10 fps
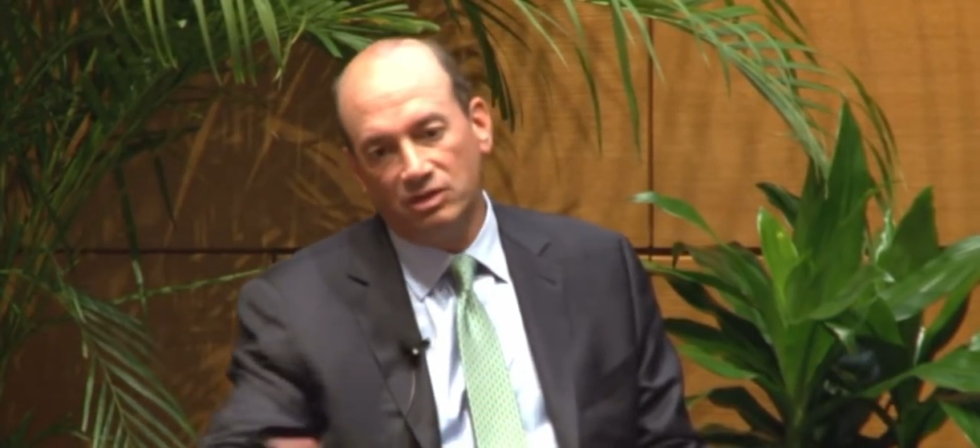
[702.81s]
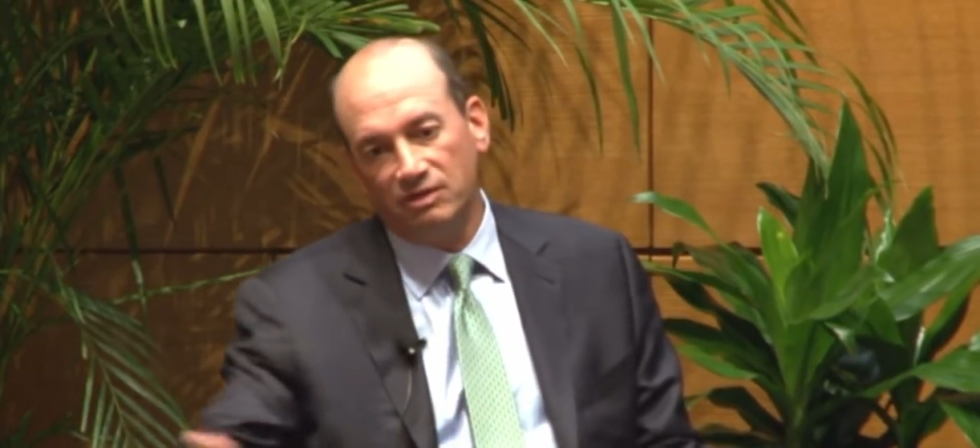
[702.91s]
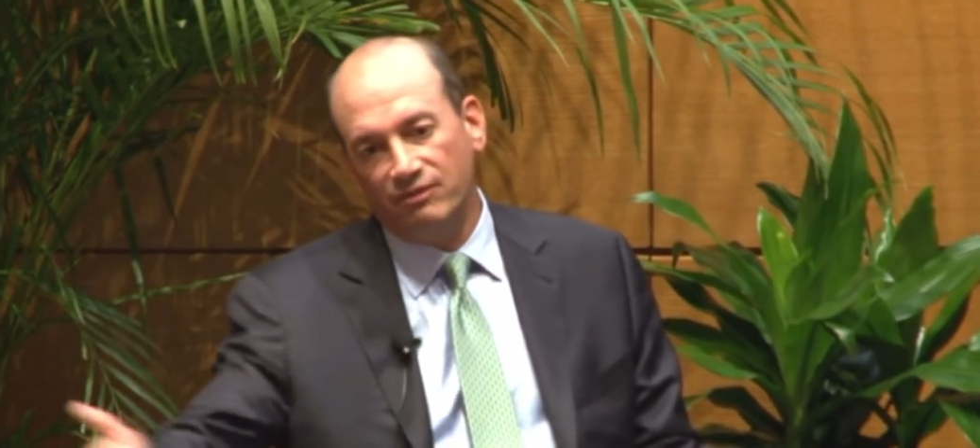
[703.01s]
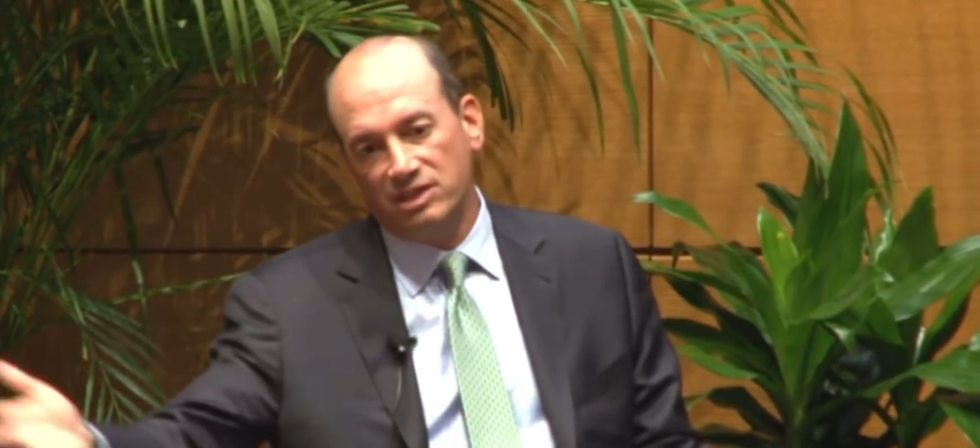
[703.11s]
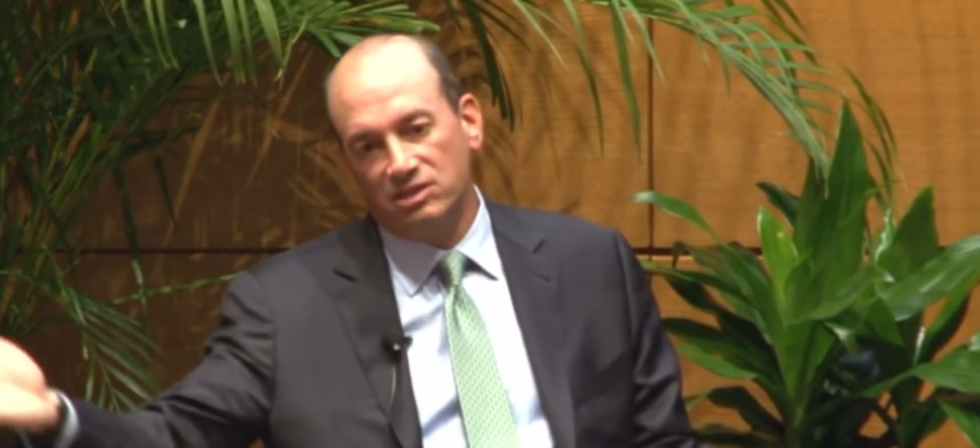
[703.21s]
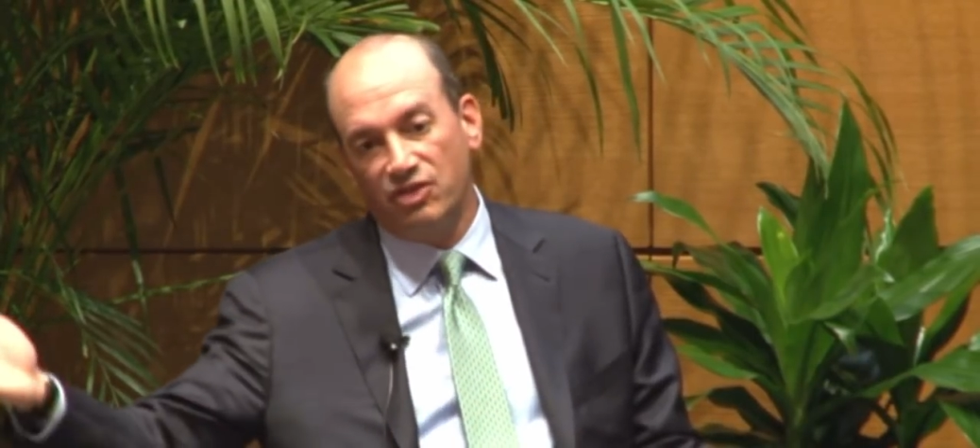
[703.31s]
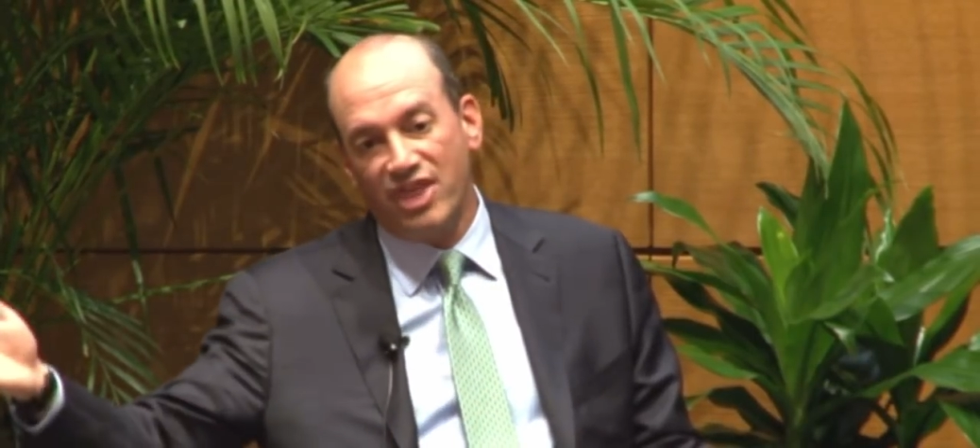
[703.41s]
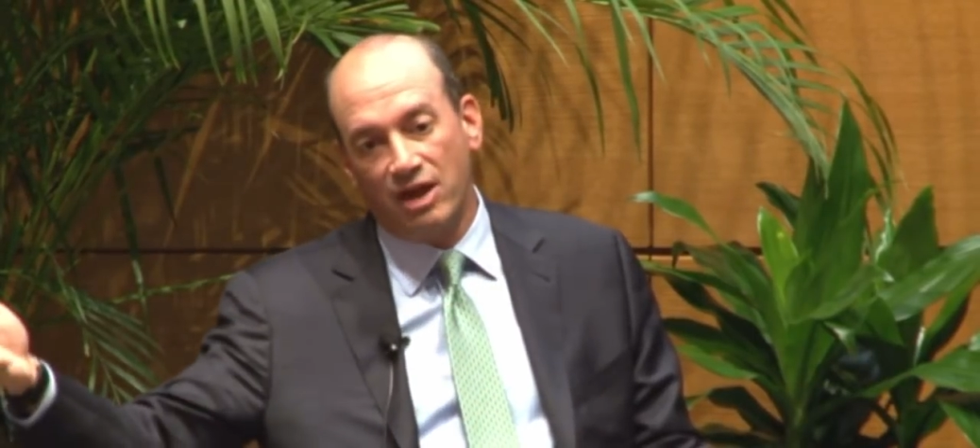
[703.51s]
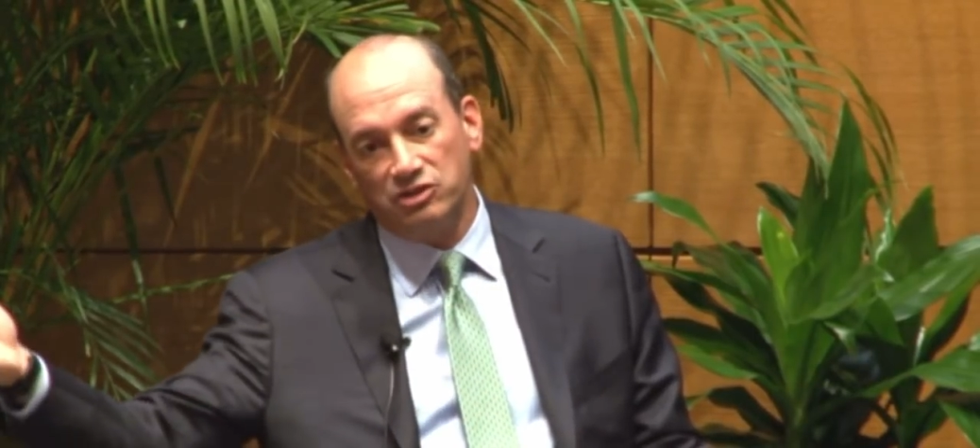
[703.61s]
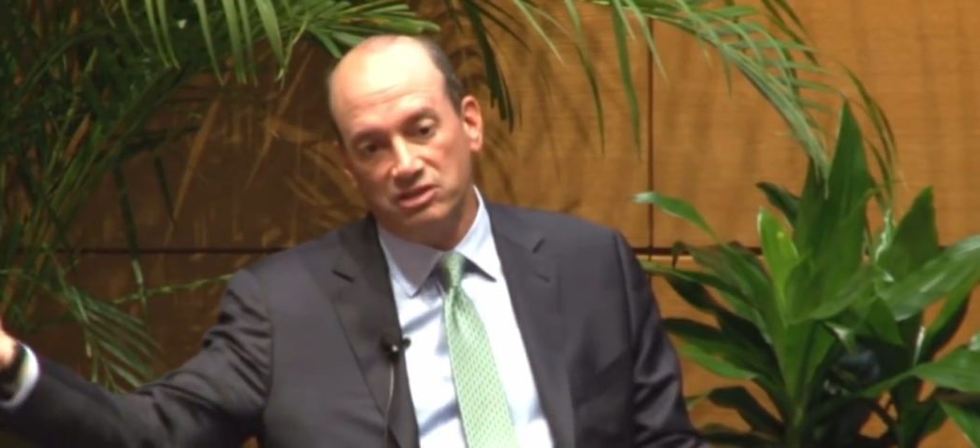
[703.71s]
you can invest in
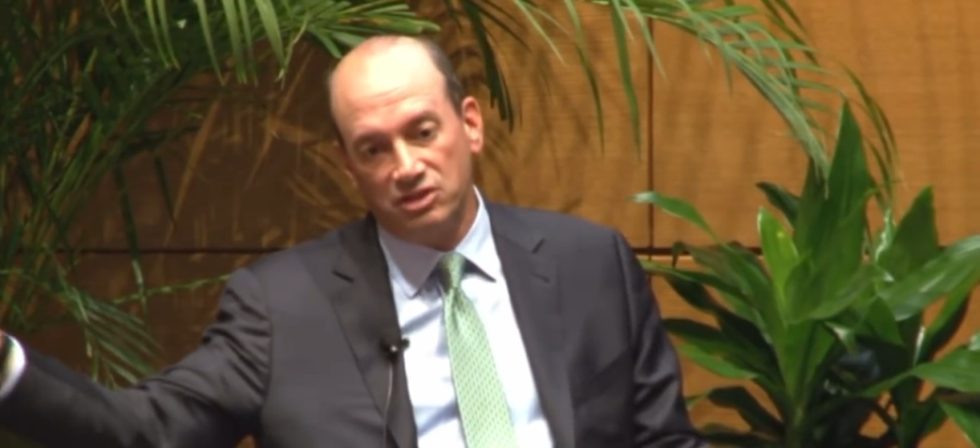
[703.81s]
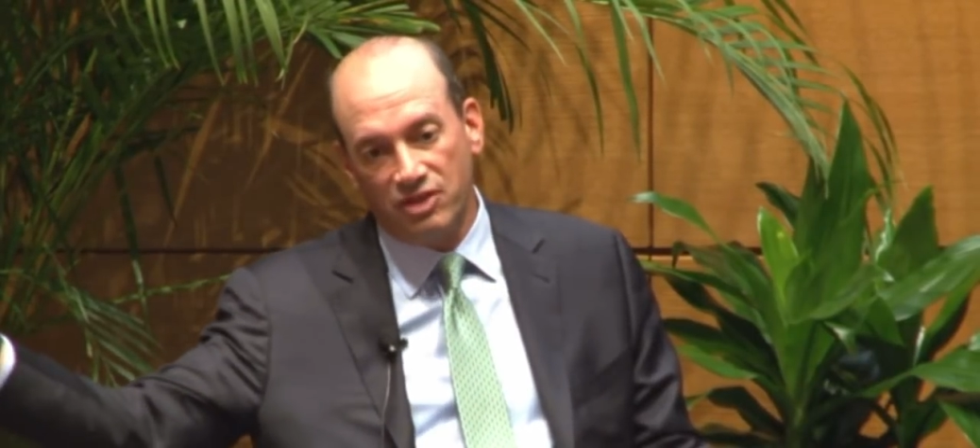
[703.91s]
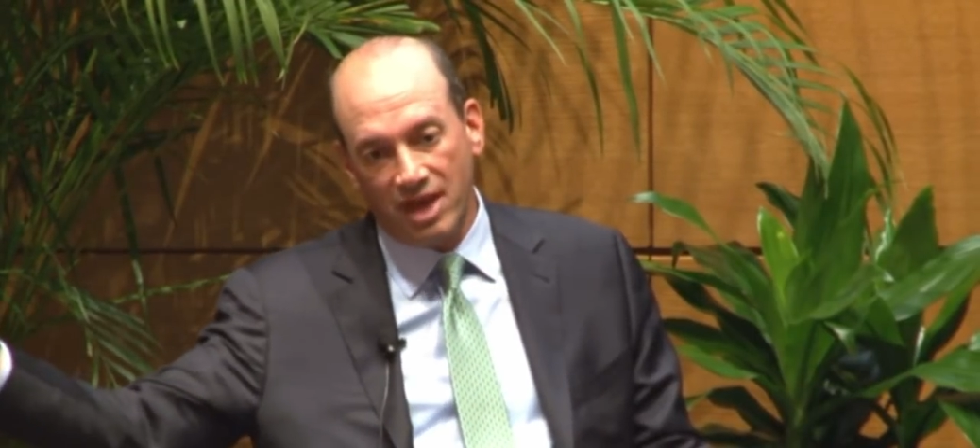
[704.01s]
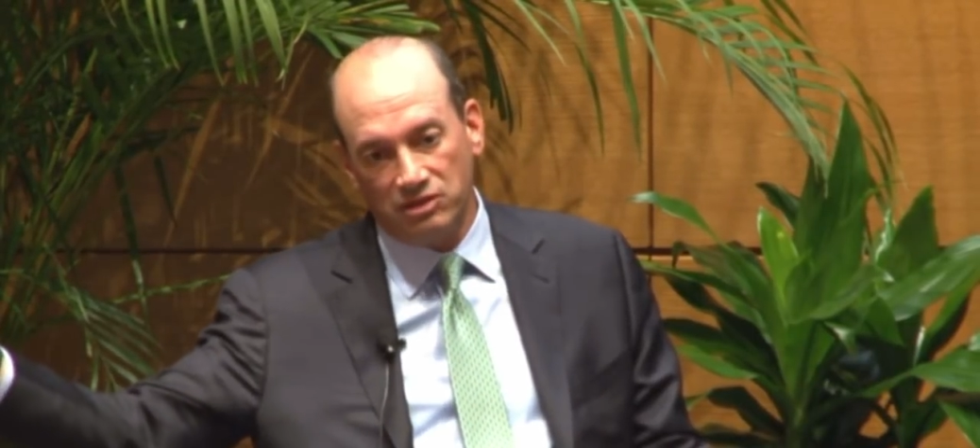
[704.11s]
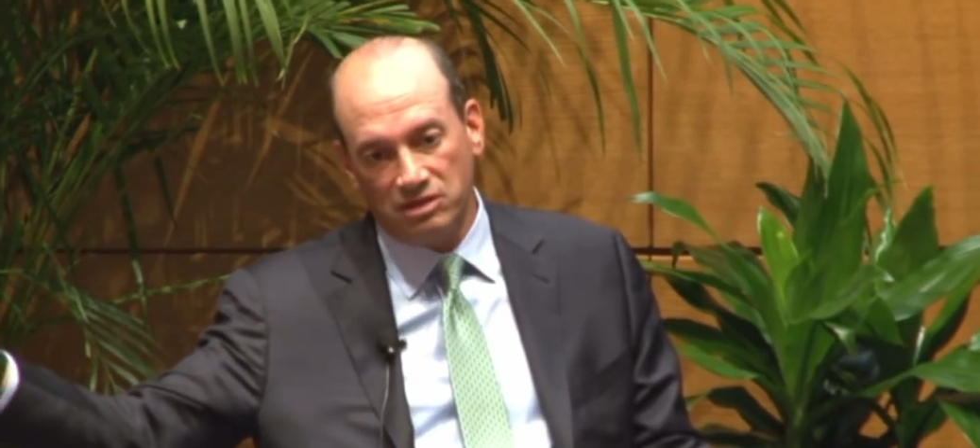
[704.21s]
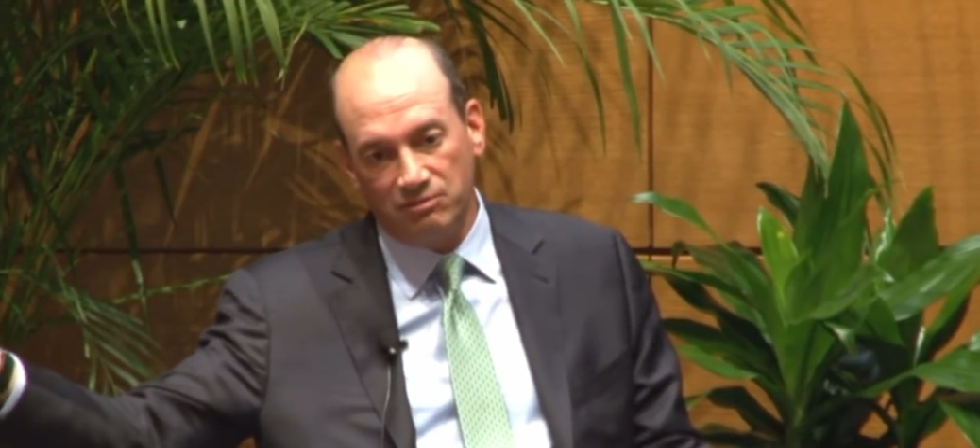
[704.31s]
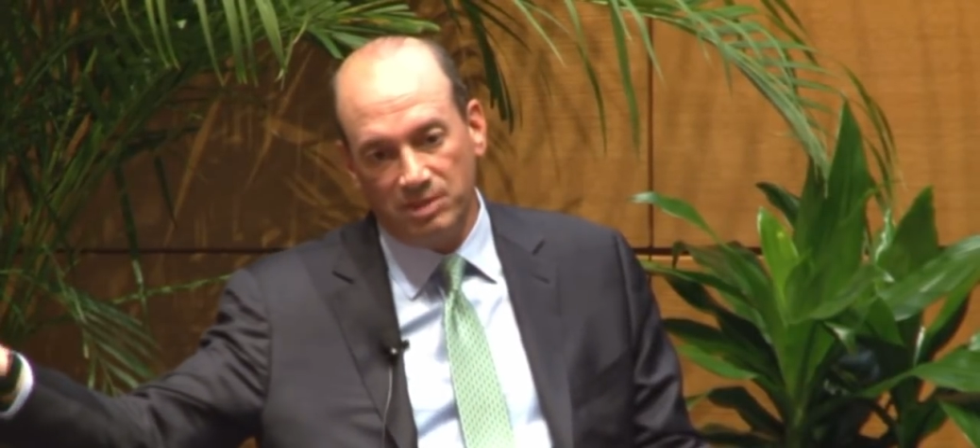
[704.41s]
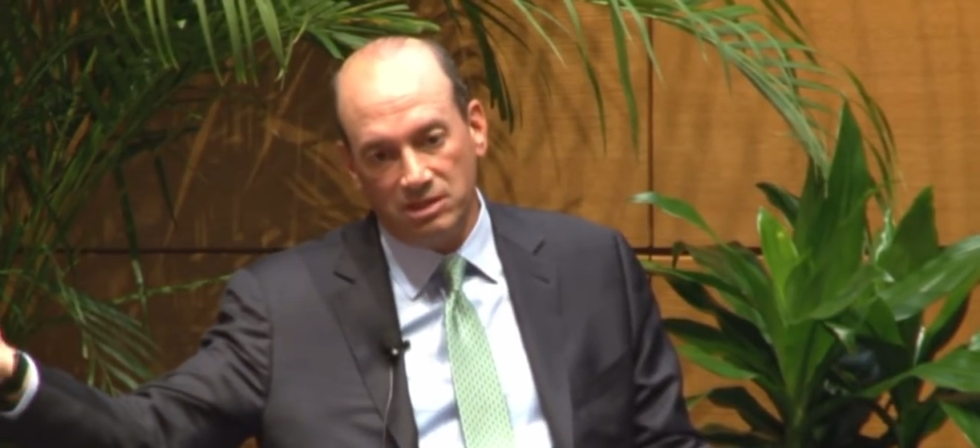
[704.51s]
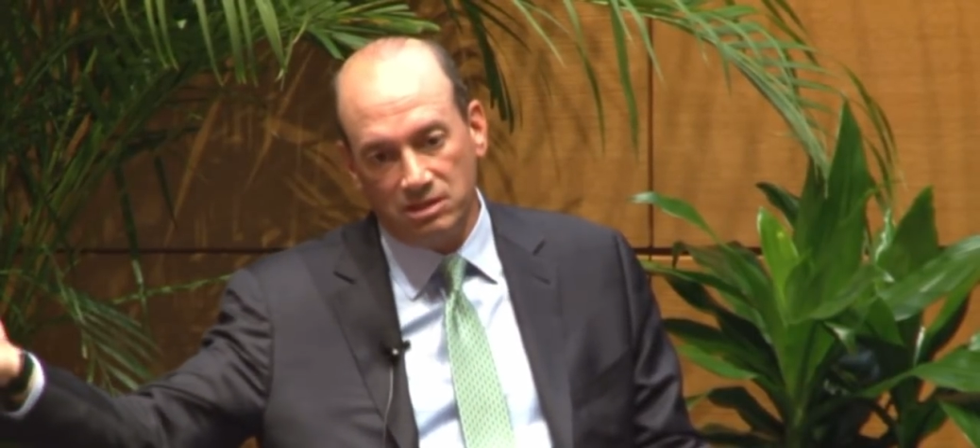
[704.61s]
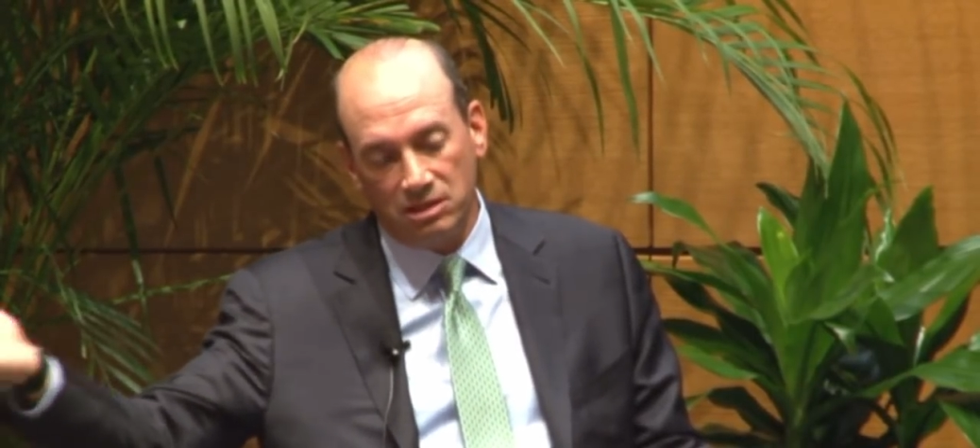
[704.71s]
thousands and thousands
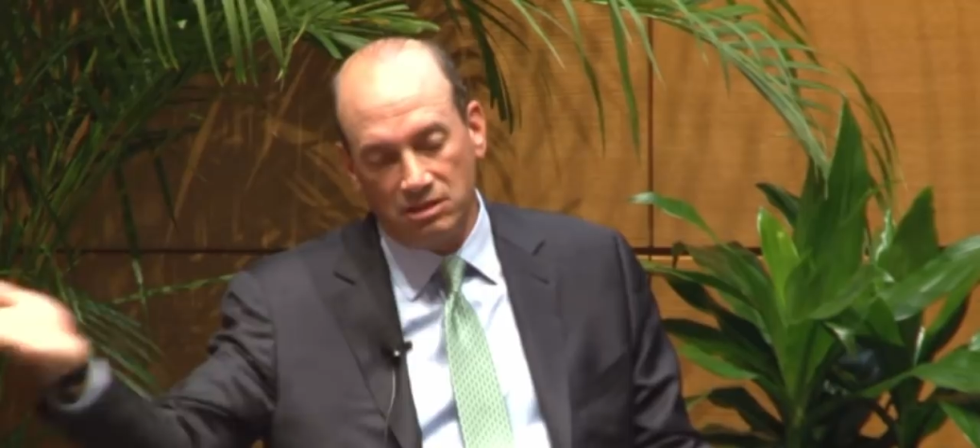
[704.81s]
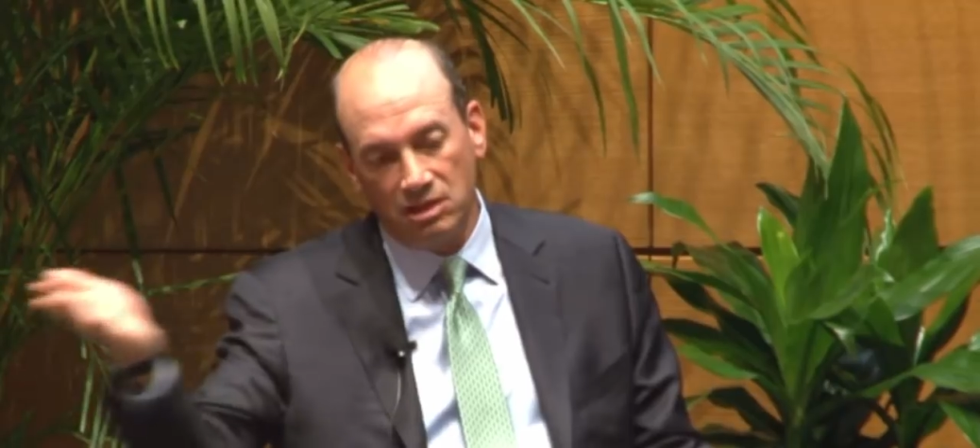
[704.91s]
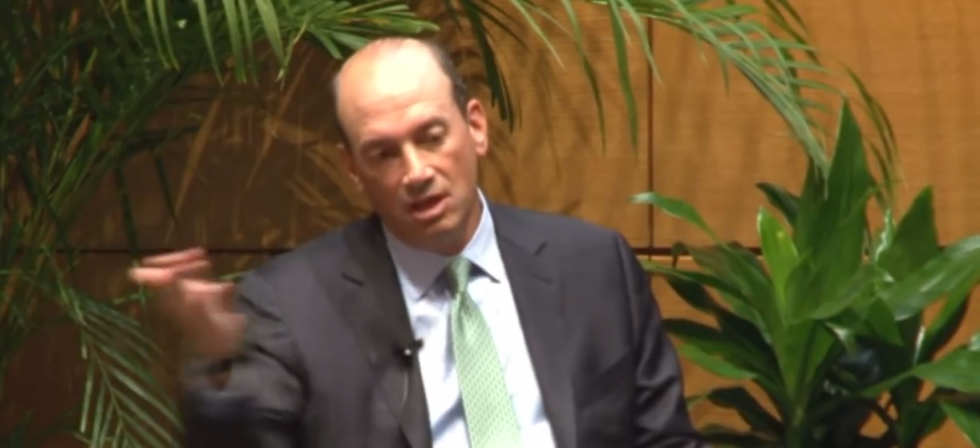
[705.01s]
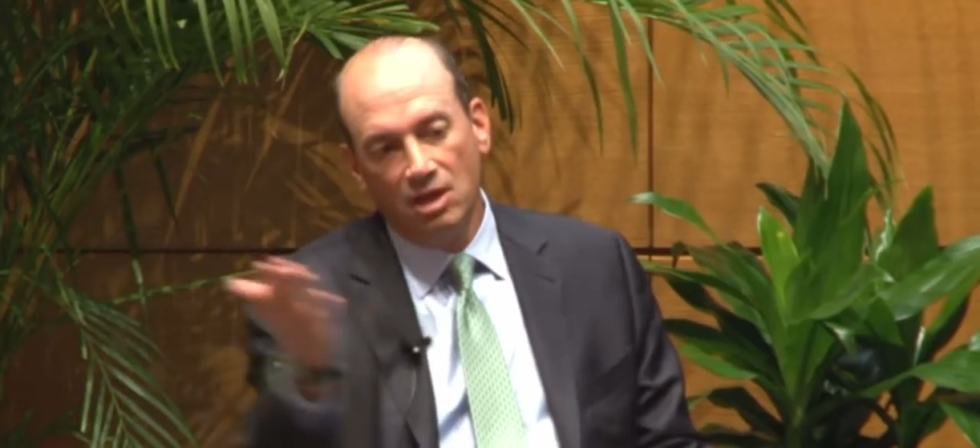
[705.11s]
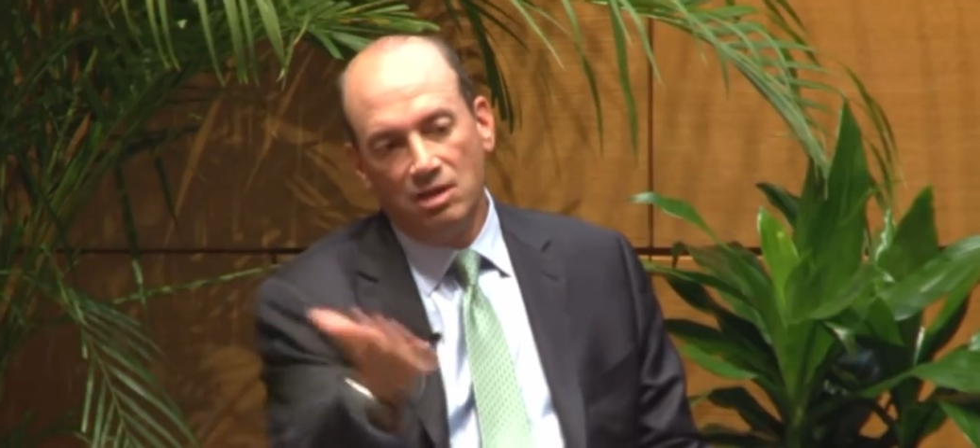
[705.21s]
of businesses.